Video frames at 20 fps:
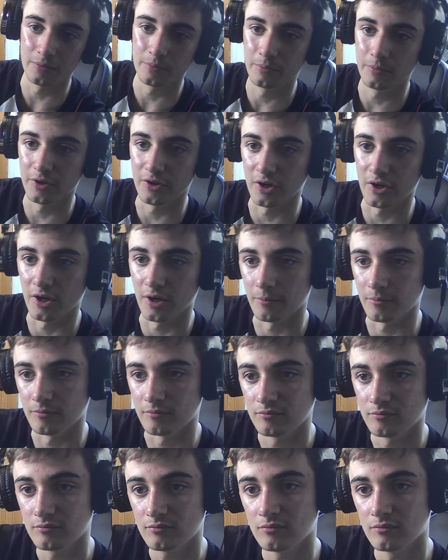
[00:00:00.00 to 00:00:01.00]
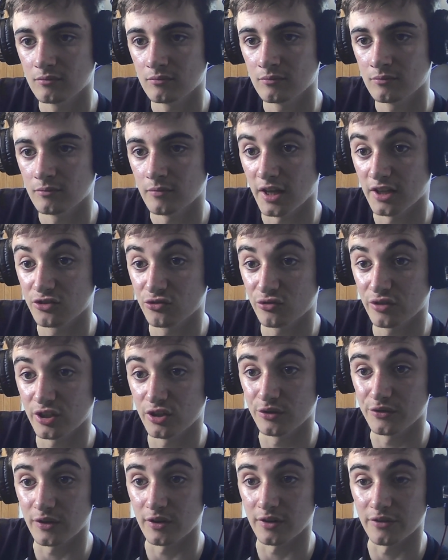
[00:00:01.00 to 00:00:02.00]
But it's a really
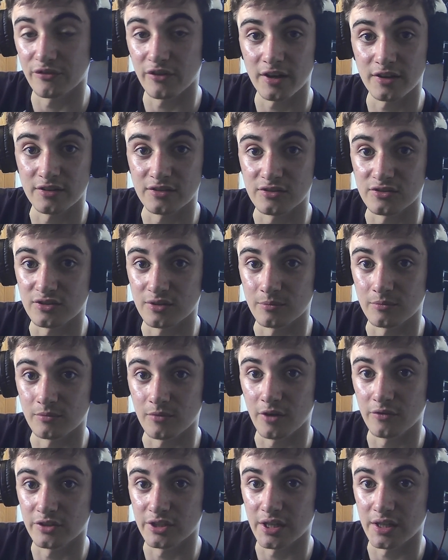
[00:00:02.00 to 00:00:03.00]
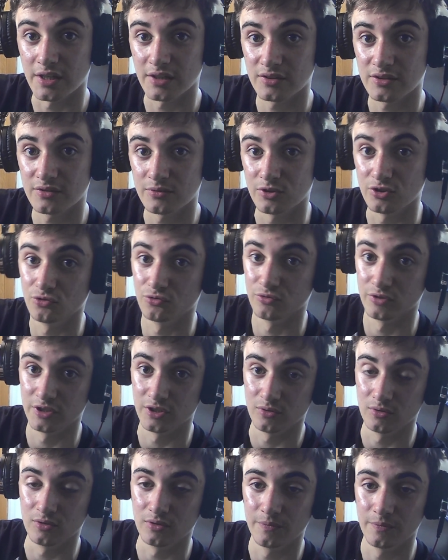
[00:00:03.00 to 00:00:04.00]
useful effect in some other decks, which is really
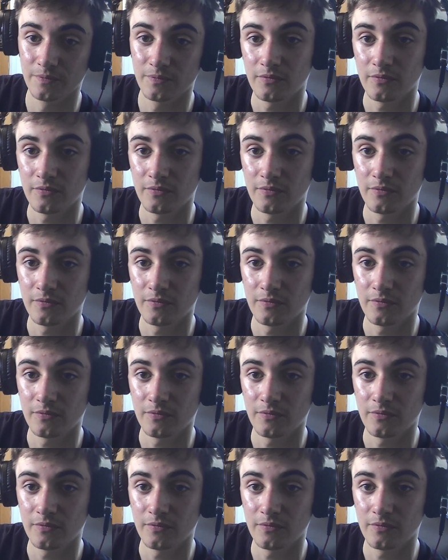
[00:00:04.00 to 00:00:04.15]
cool.